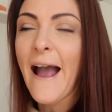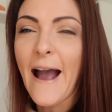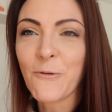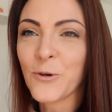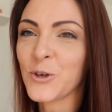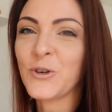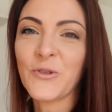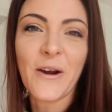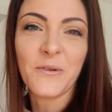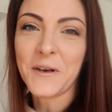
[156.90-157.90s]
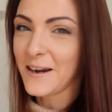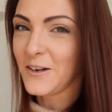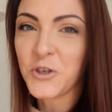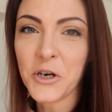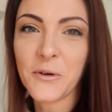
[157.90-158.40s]
I rushed around getting
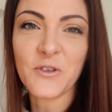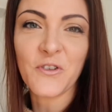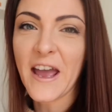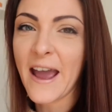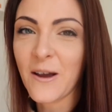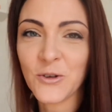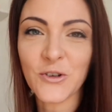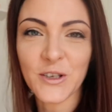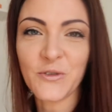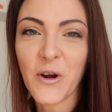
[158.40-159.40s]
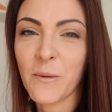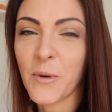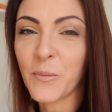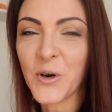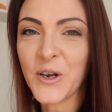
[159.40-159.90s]
insurance for the house, transferring
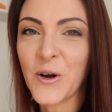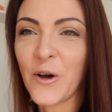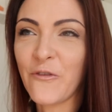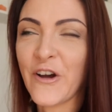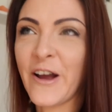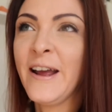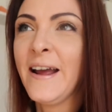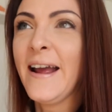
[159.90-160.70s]
my money over,